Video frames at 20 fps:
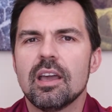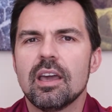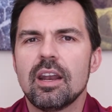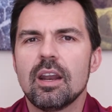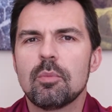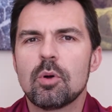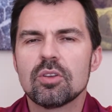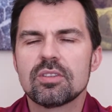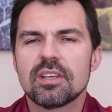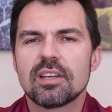And
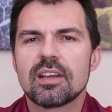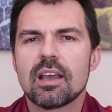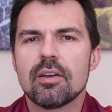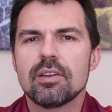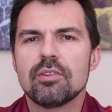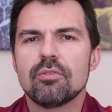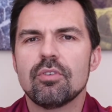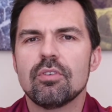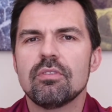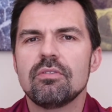I'm also
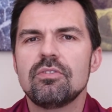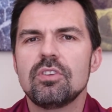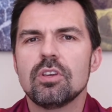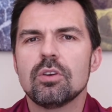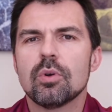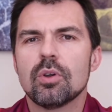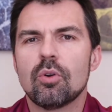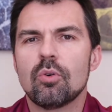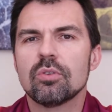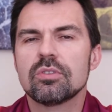going to
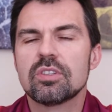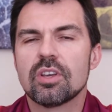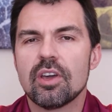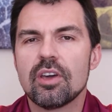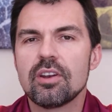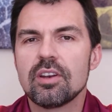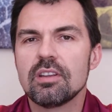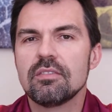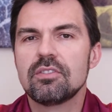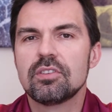review an
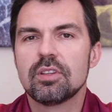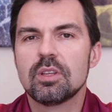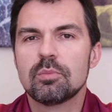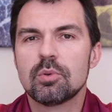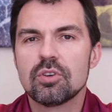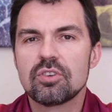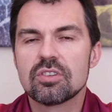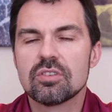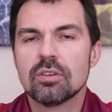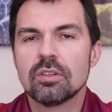alternative to the
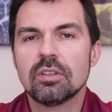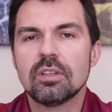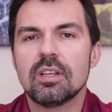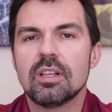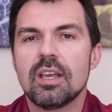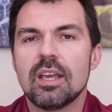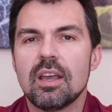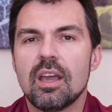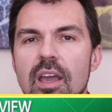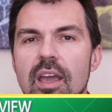Bushnell,